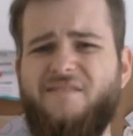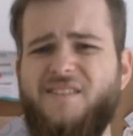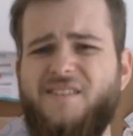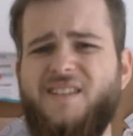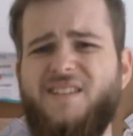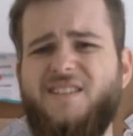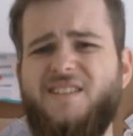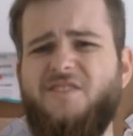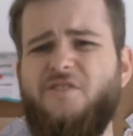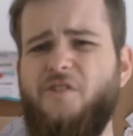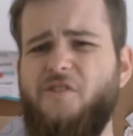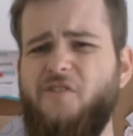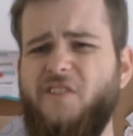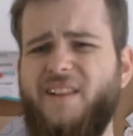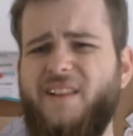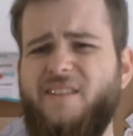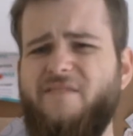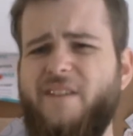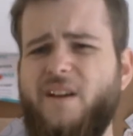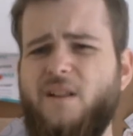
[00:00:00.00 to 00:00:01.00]
that is
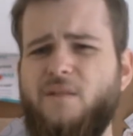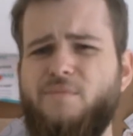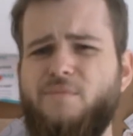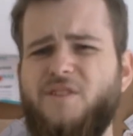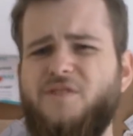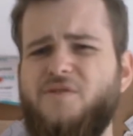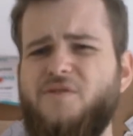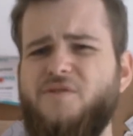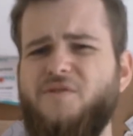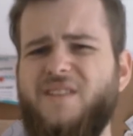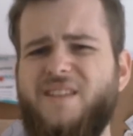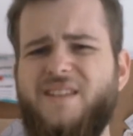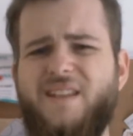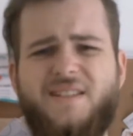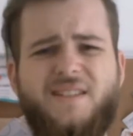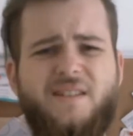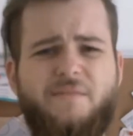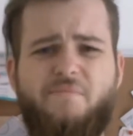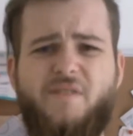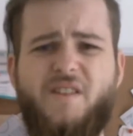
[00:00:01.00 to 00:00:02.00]
currently available to you
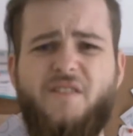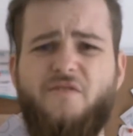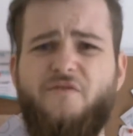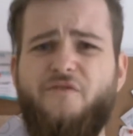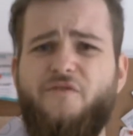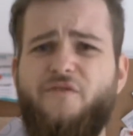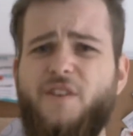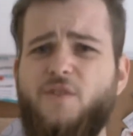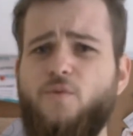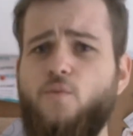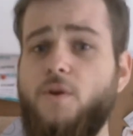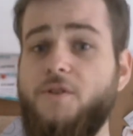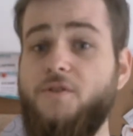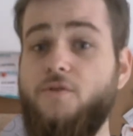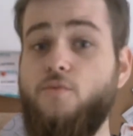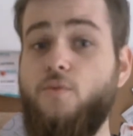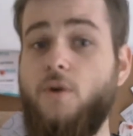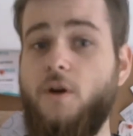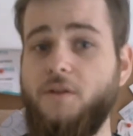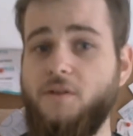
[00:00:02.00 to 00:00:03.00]
doesn't appear to fit what
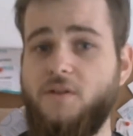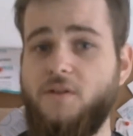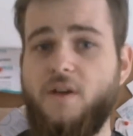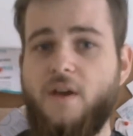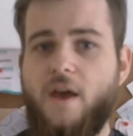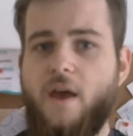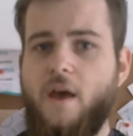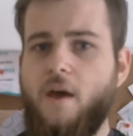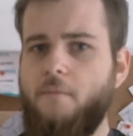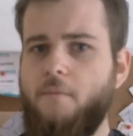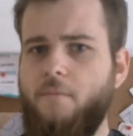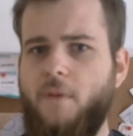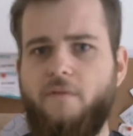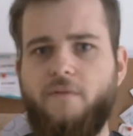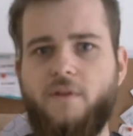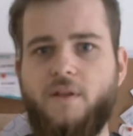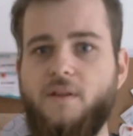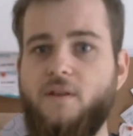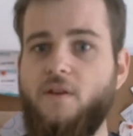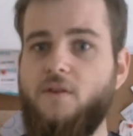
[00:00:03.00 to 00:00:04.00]
you want. Maybe
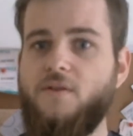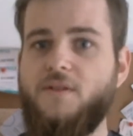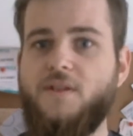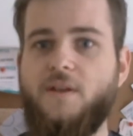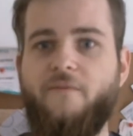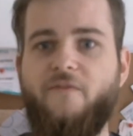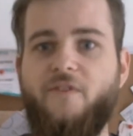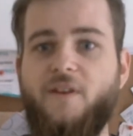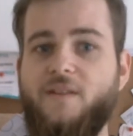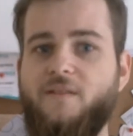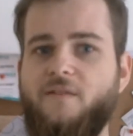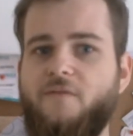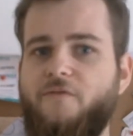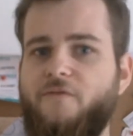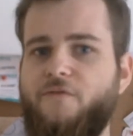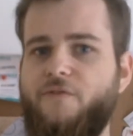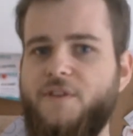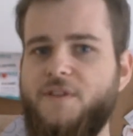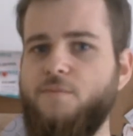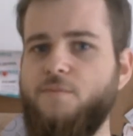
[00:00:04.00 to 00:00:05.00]
they know something that
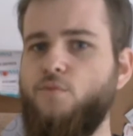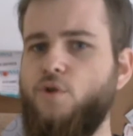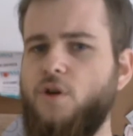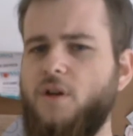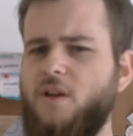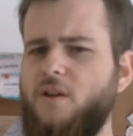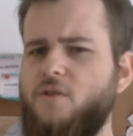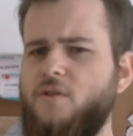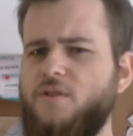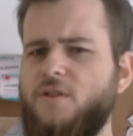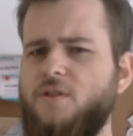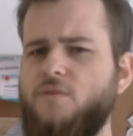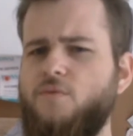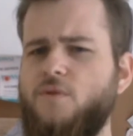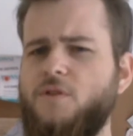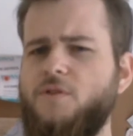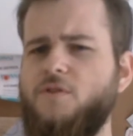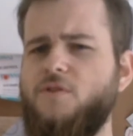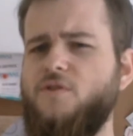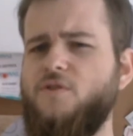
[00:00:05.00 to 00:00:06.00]
fits more closely
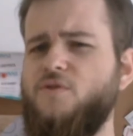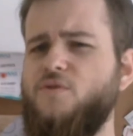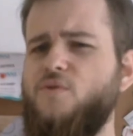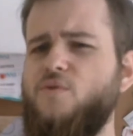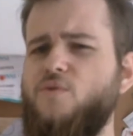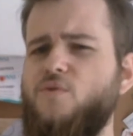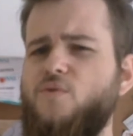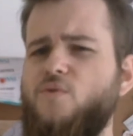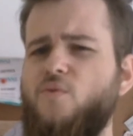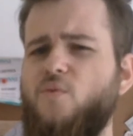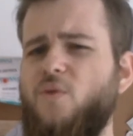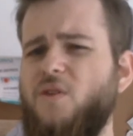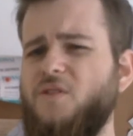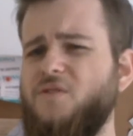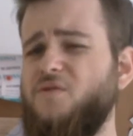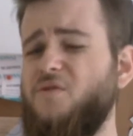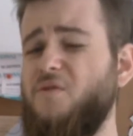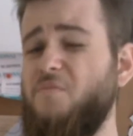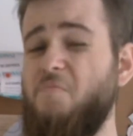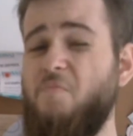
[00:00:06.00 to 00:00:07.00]
what you want,
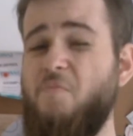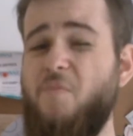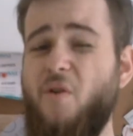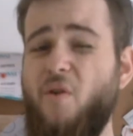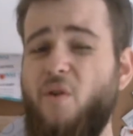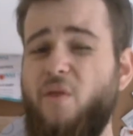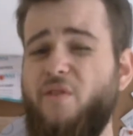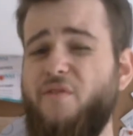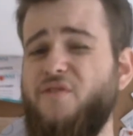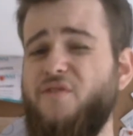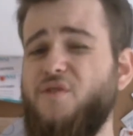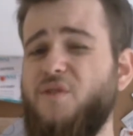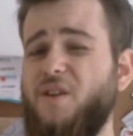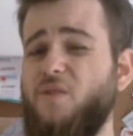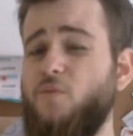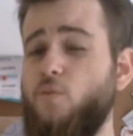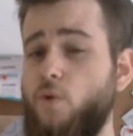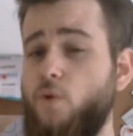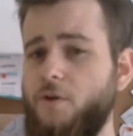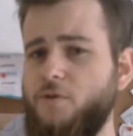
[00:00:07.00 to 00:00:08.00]
or both of you
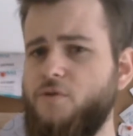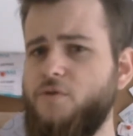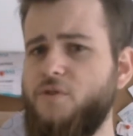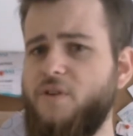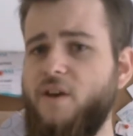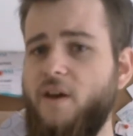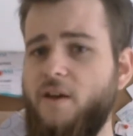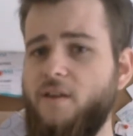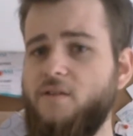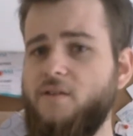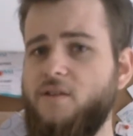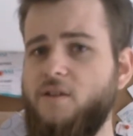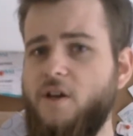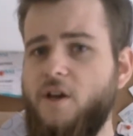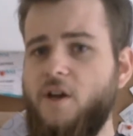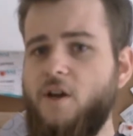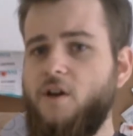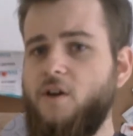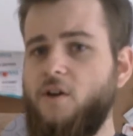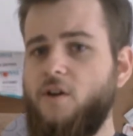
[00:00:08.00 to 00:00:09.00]
can work together
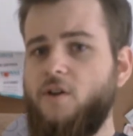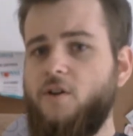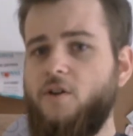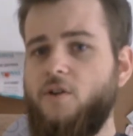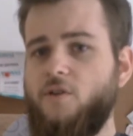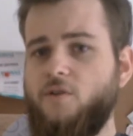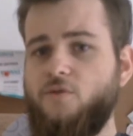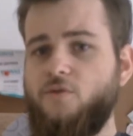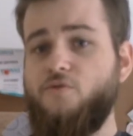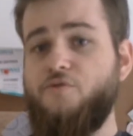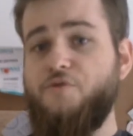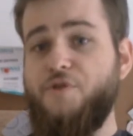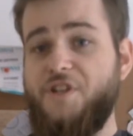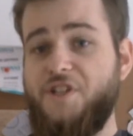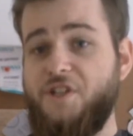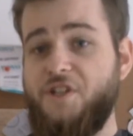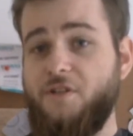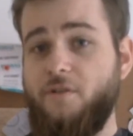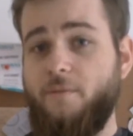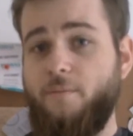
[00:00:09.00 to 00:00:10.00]
to
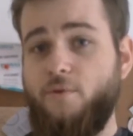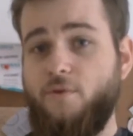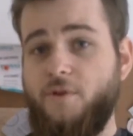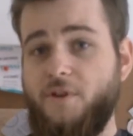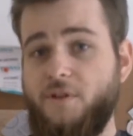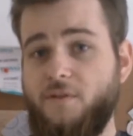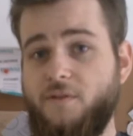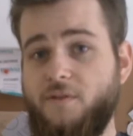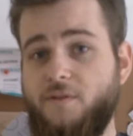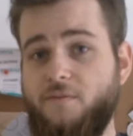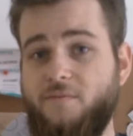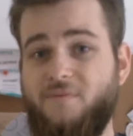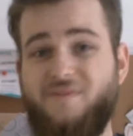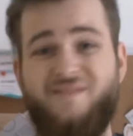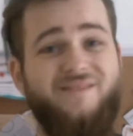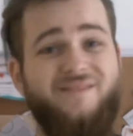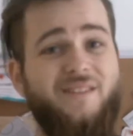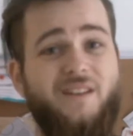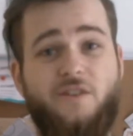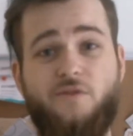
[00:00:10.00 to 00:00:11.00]
reach that point.
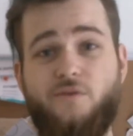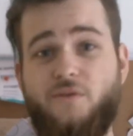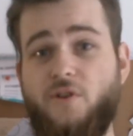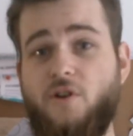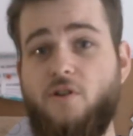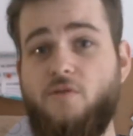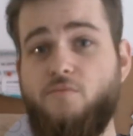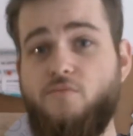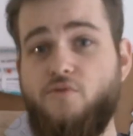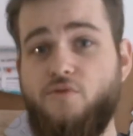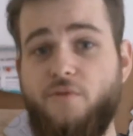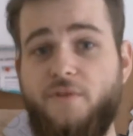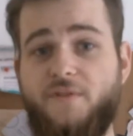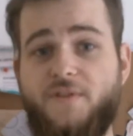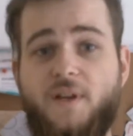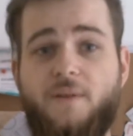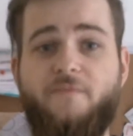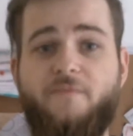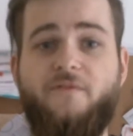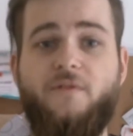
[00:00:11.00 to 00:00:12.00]
They could homebrew
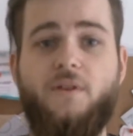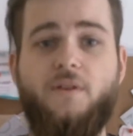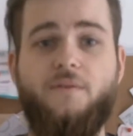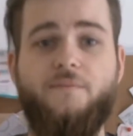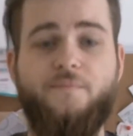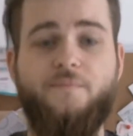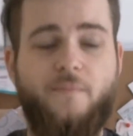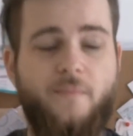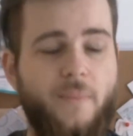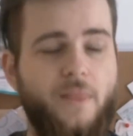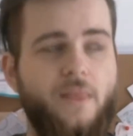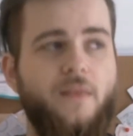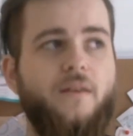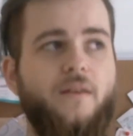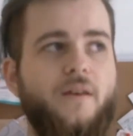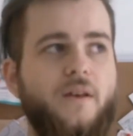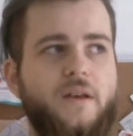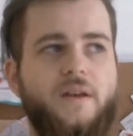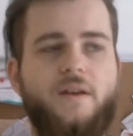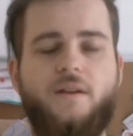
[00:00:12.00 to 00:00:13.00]
something.
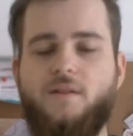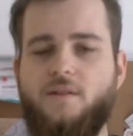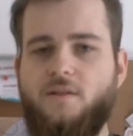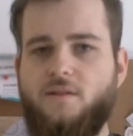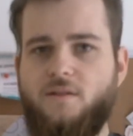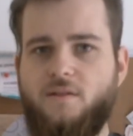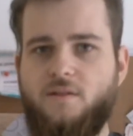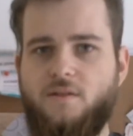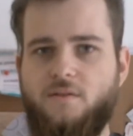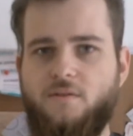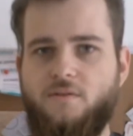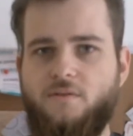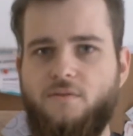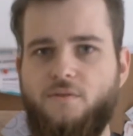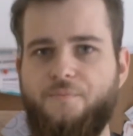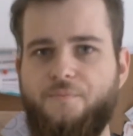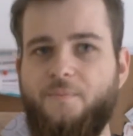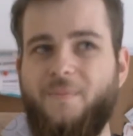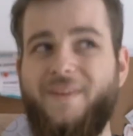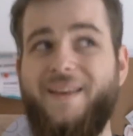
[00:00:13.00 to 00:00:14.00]
So,
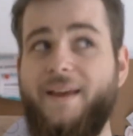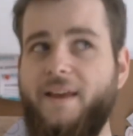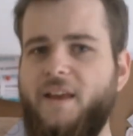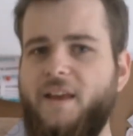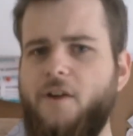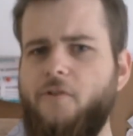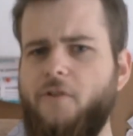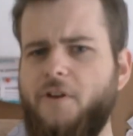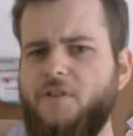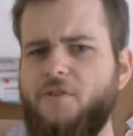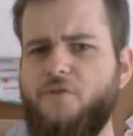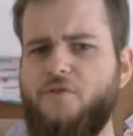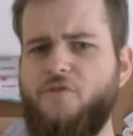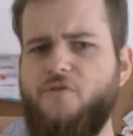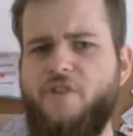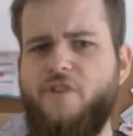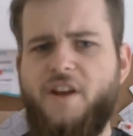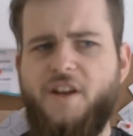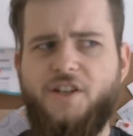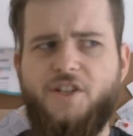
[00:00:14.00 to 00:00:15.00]
character
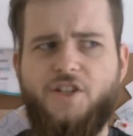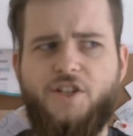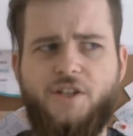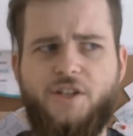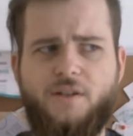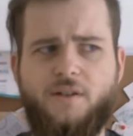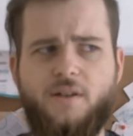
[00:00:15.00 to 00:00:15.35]
creation.